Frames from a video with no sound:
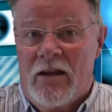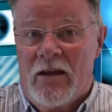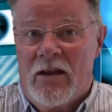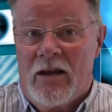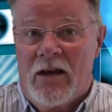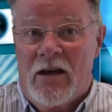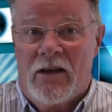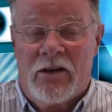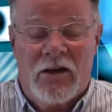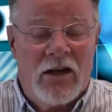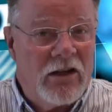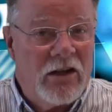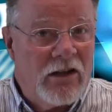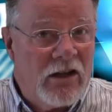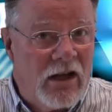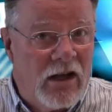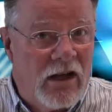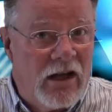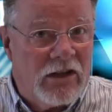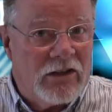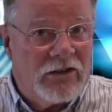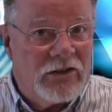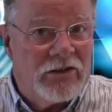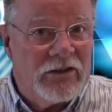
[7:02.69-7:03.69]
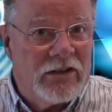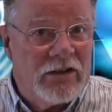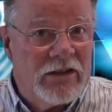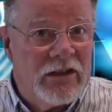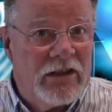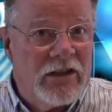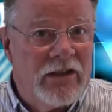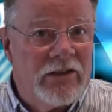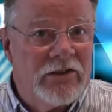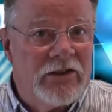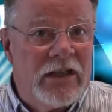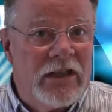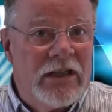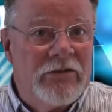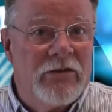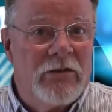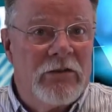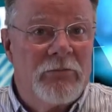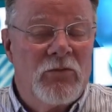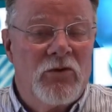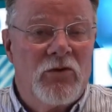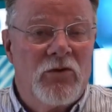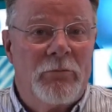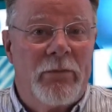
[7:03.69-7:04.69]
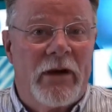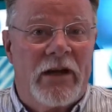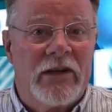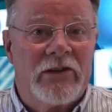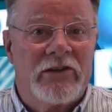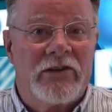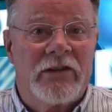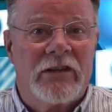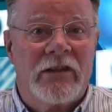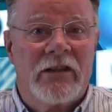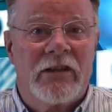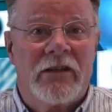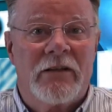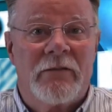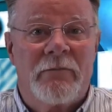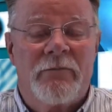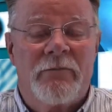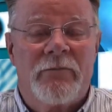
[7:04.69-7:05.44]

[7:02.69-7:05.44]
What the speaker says: Another answer is even more basic.